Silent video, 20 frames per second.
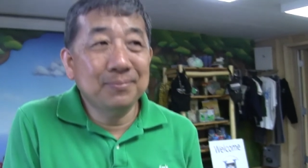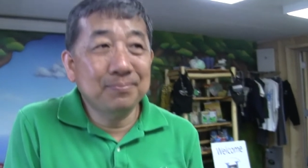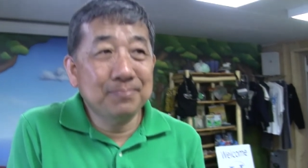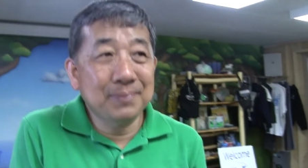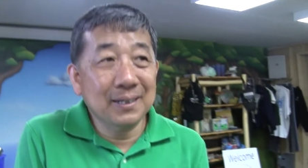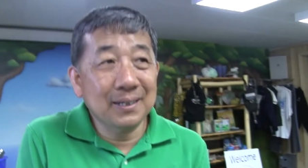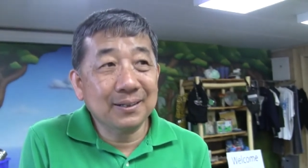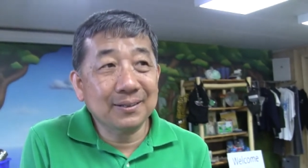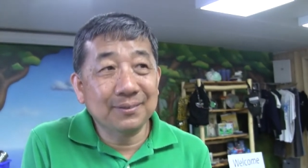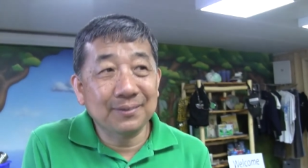
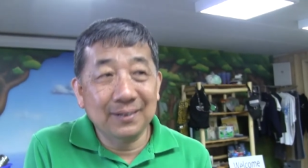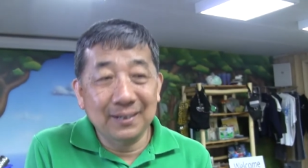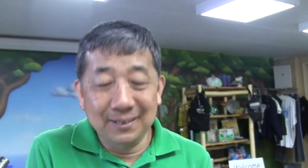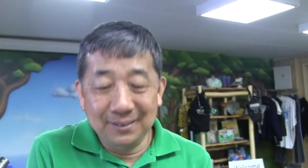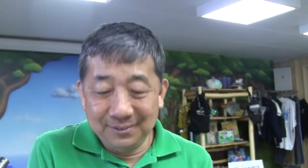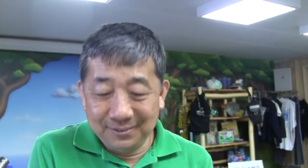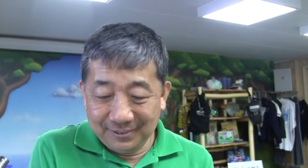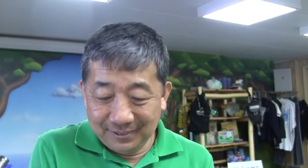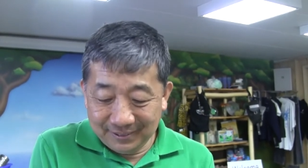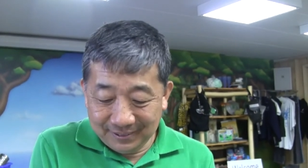
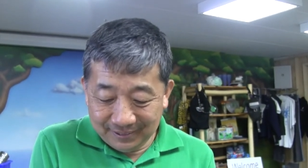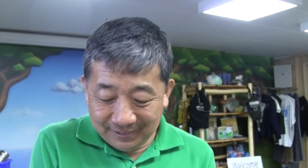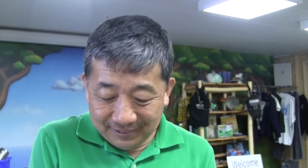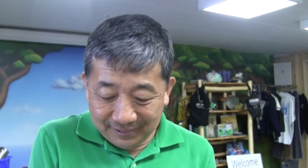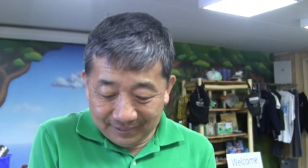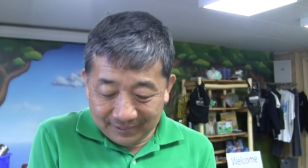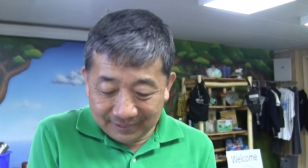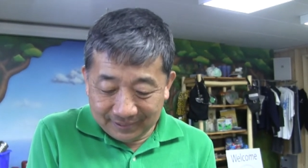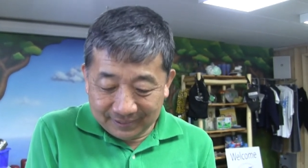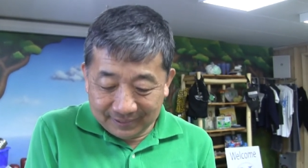background
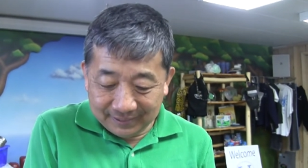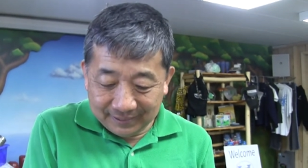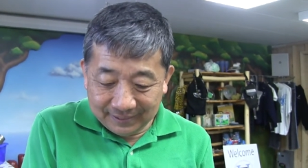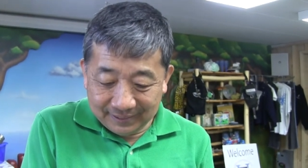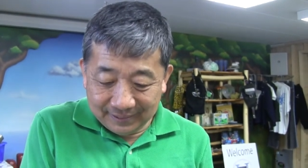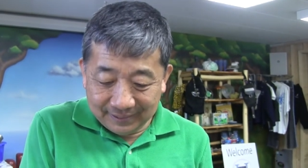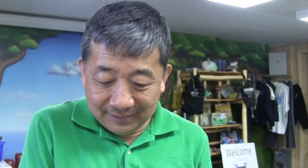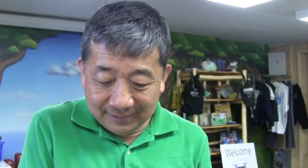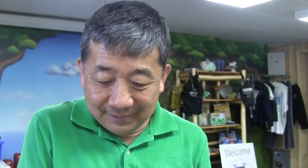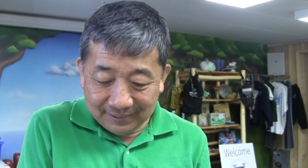is
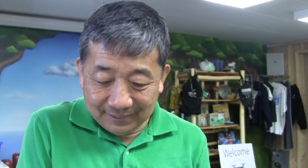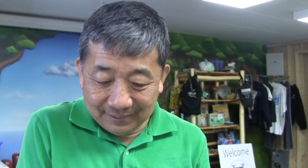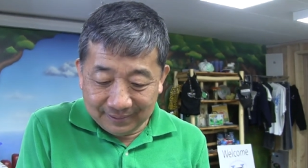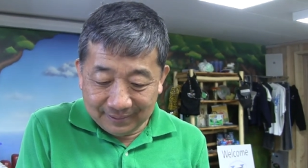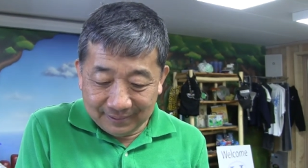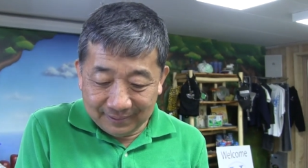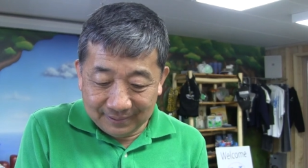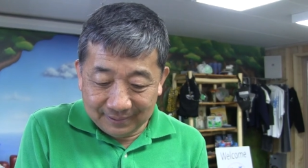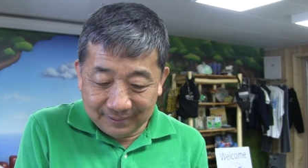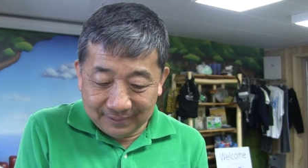the.
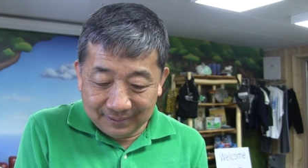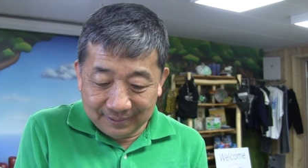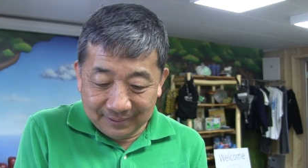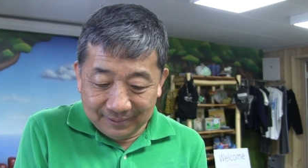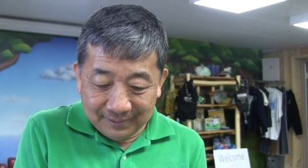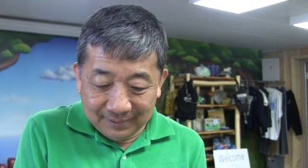Uh,